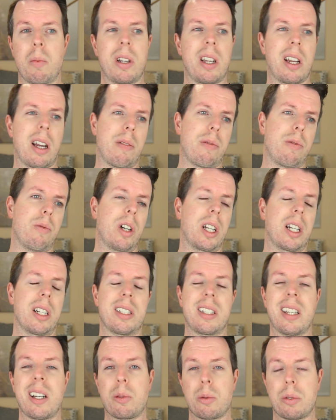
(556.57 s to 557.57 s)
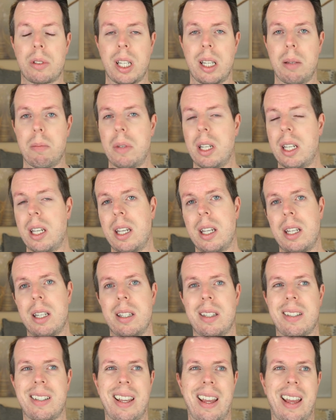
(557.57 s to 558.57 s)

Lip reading: we have regular sales team meetings,